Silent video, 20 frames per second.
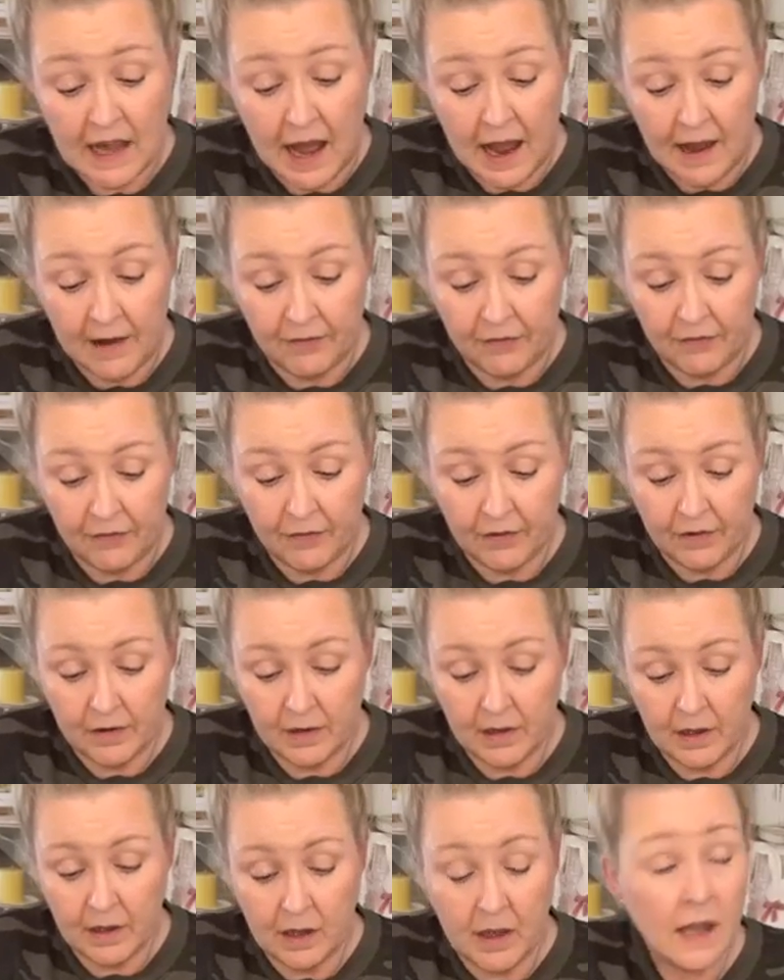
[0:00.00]
live,
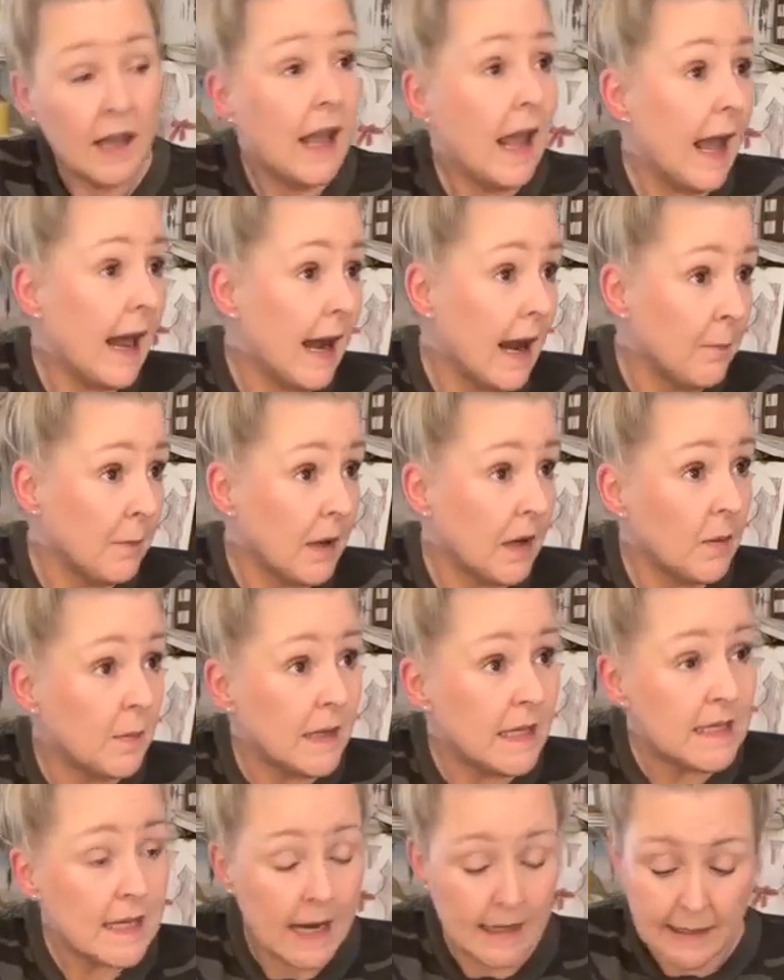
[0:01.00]
and I'm going to
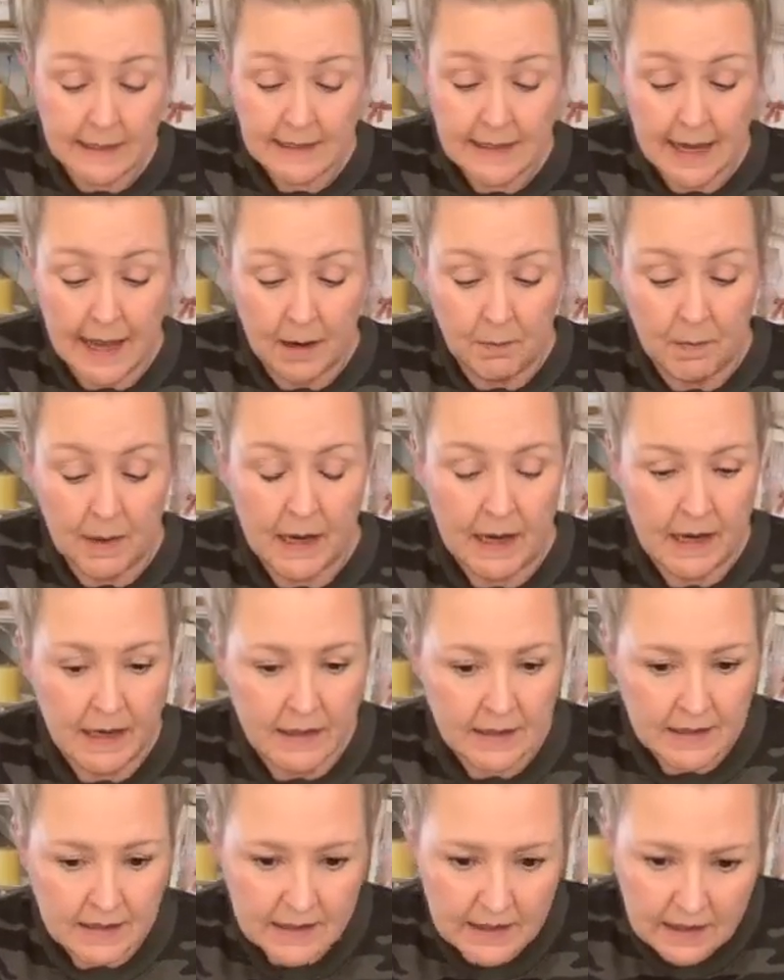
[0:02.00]
be done in 10
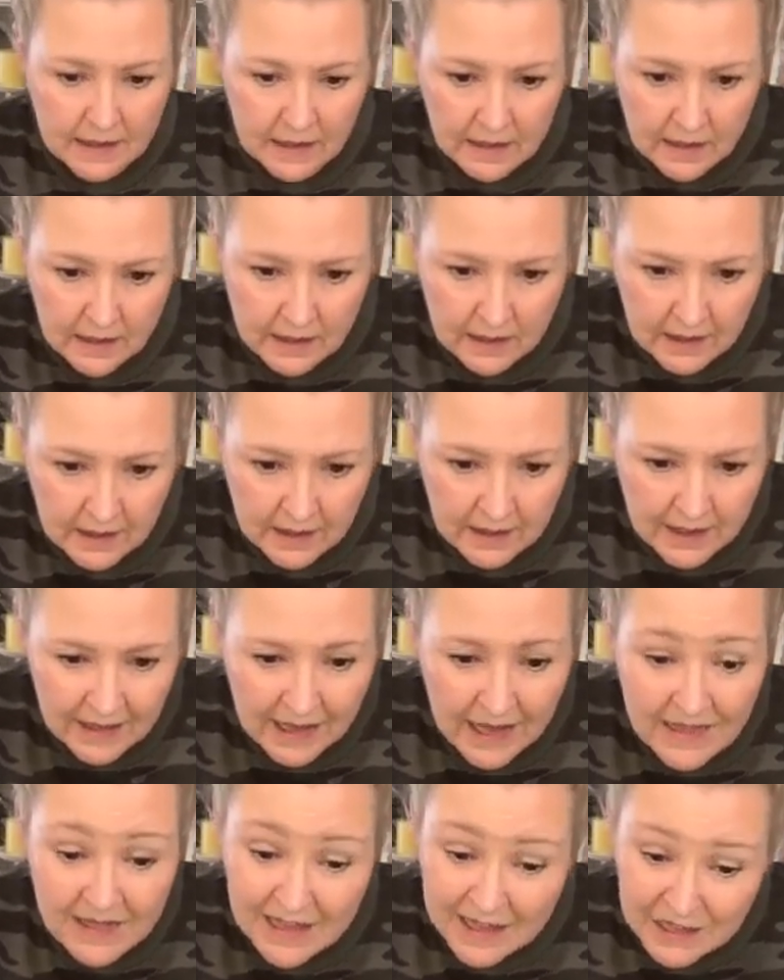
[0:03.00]
minutes.
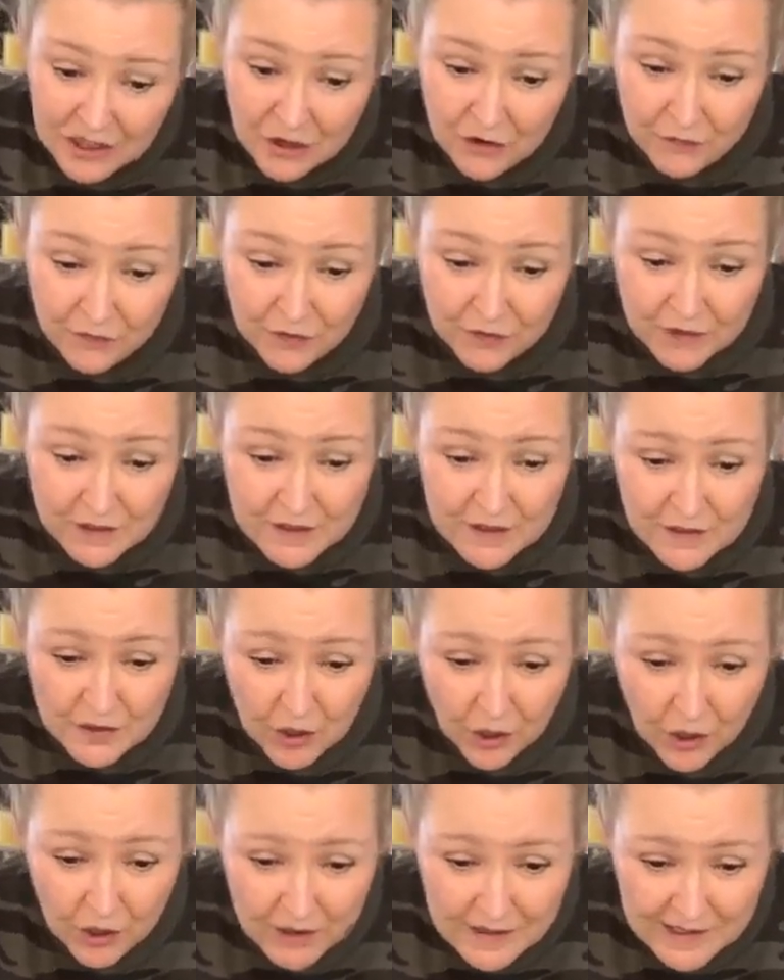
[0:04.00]
Thank you for the
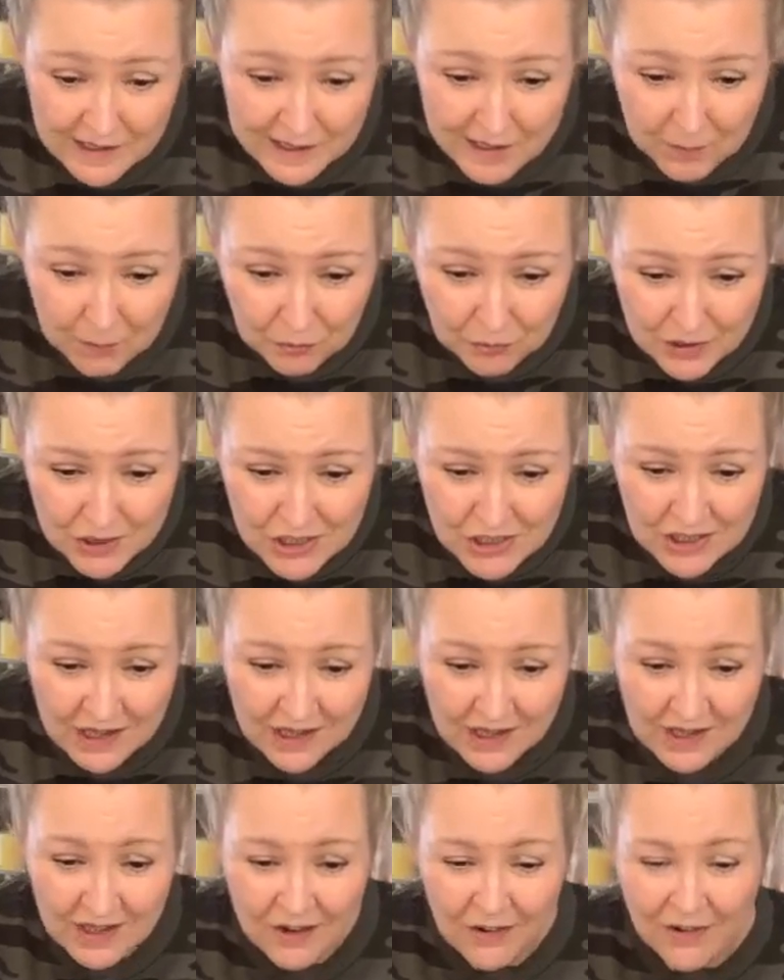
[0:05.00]
stars. I
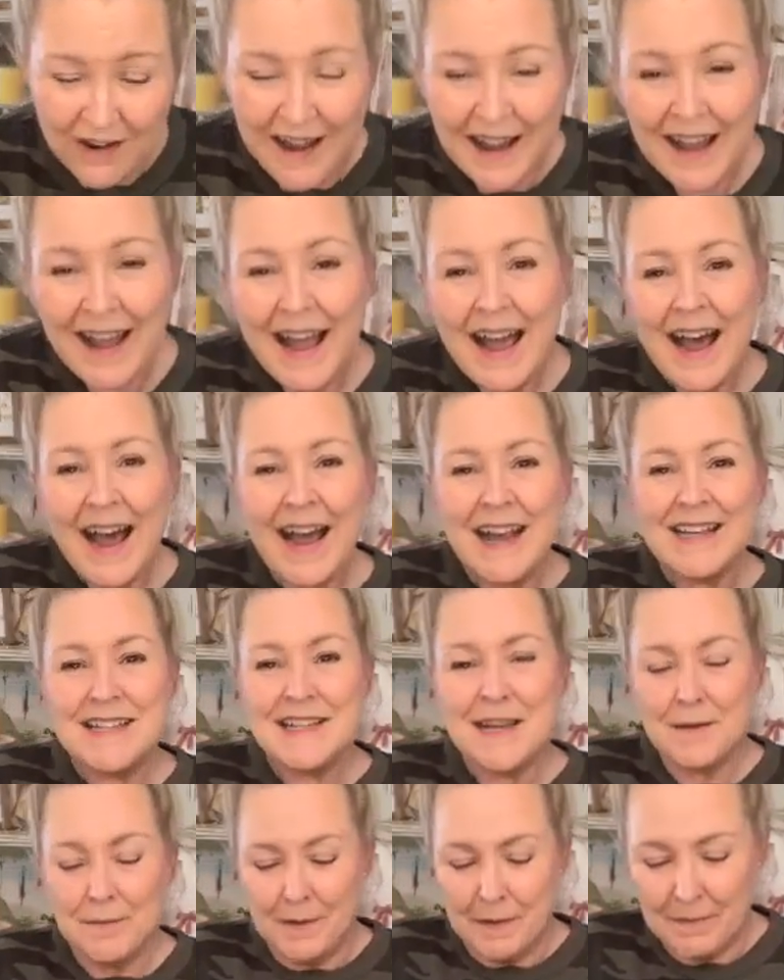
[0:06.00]
appreciate you. Hi,
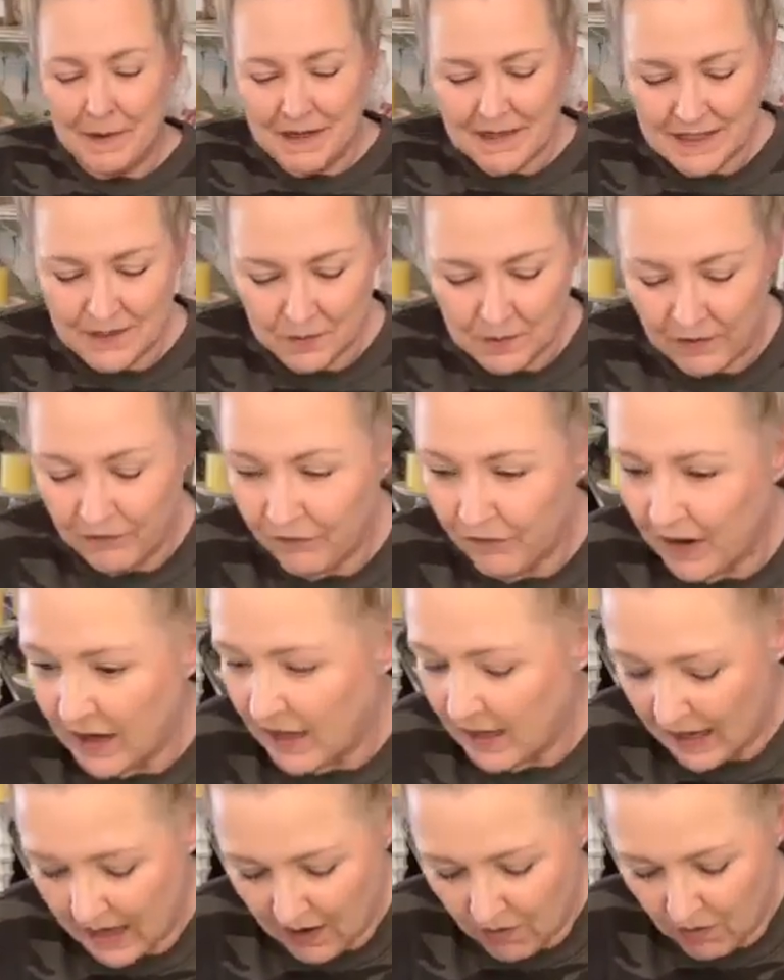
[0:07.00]
Debbie, my sweet
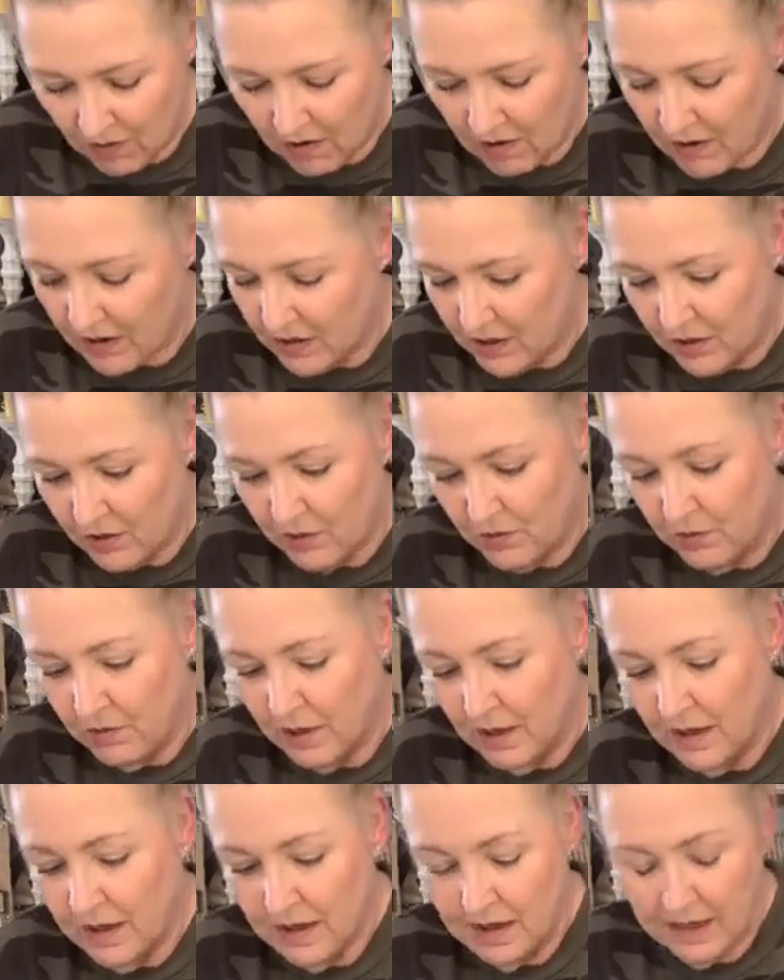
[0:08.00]
friend. How are you?